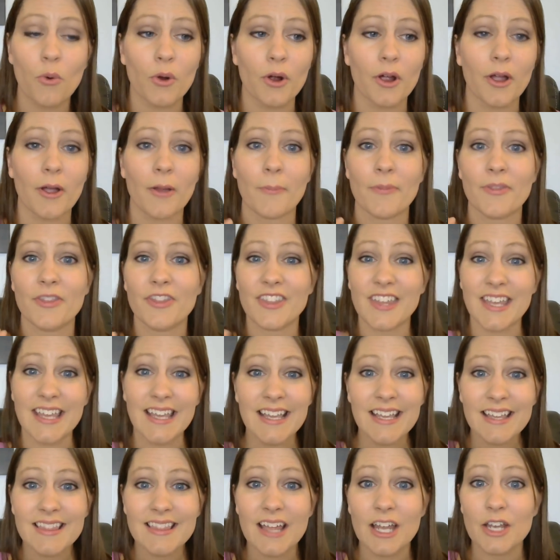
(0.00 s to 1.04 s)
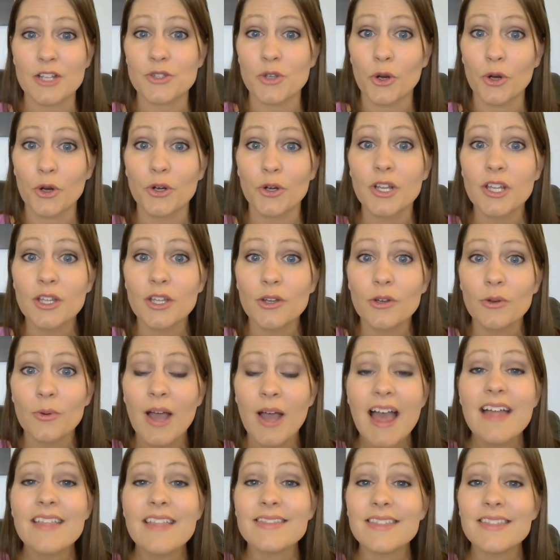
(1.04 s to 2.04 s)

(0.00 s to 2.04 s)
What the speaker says: or a thing that is hurting you,